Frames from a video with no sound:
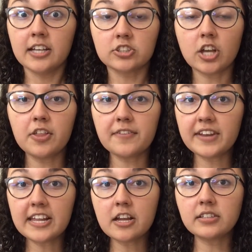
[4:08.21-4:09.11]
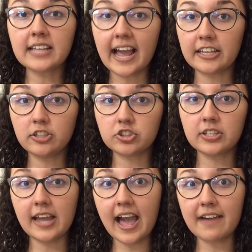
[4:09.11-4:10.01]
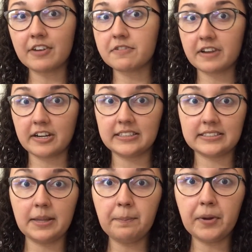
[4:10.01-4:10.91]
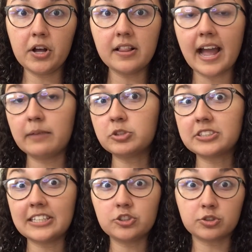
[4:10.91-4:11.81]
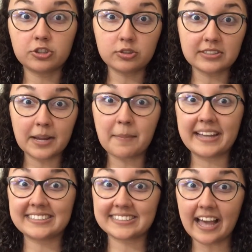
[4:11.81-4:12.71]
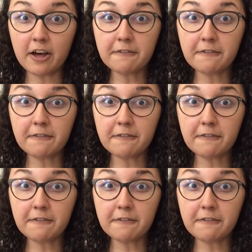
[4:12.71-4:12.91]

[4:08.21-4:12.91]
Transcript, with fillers: So the videos I usually have are very simple. I'm just introducing myself,